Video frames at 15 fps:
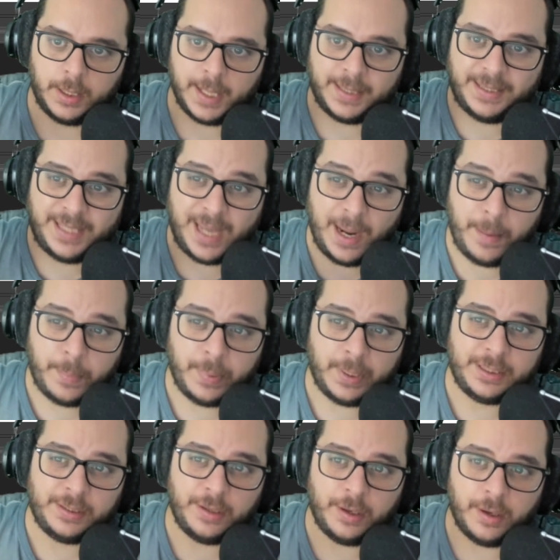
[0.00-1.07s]

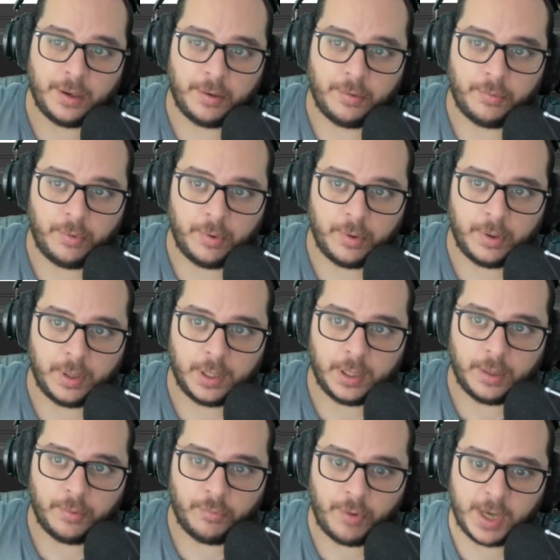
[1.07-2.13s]
template
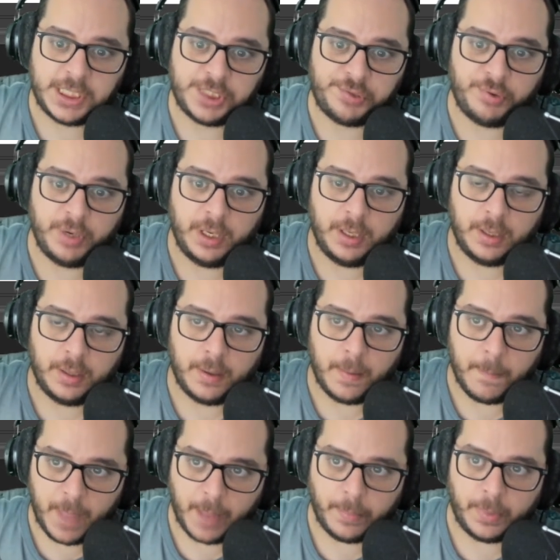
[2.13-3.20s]
registry
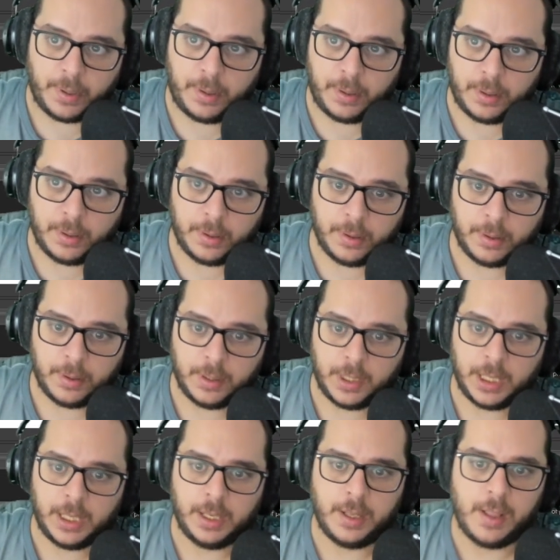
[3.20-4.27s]
member.
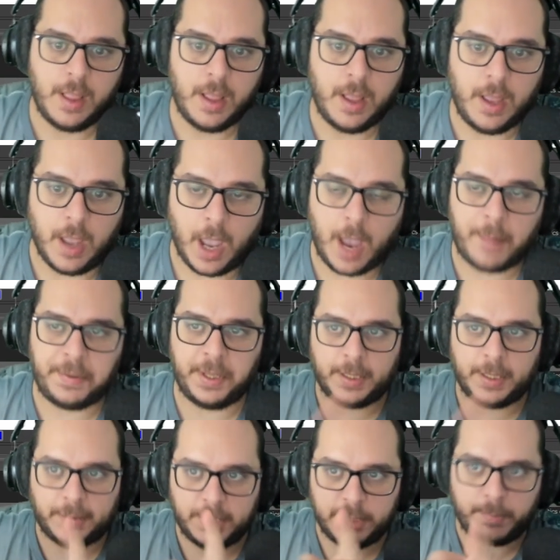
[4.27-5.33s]
Everything
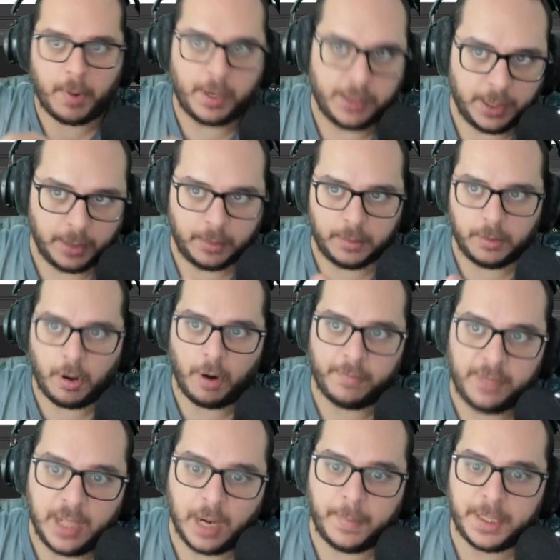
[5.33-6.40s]
that is pointing, all of
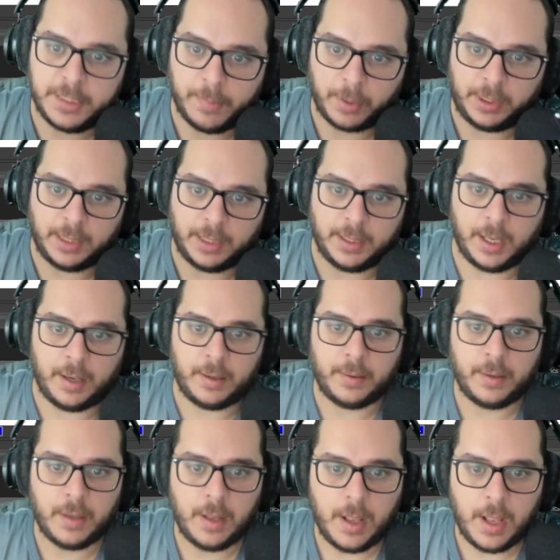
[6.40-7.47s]
the elements pointing there,
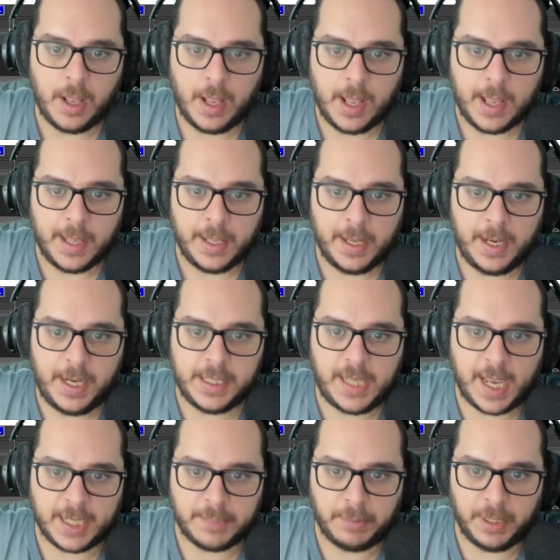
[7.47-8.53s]
is
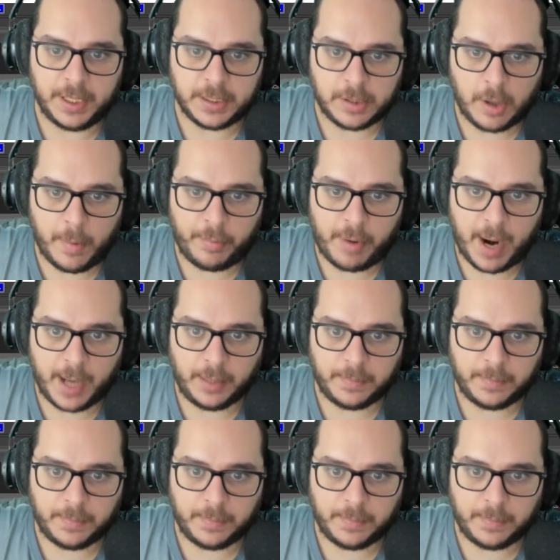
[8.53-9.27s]
yes, please, override.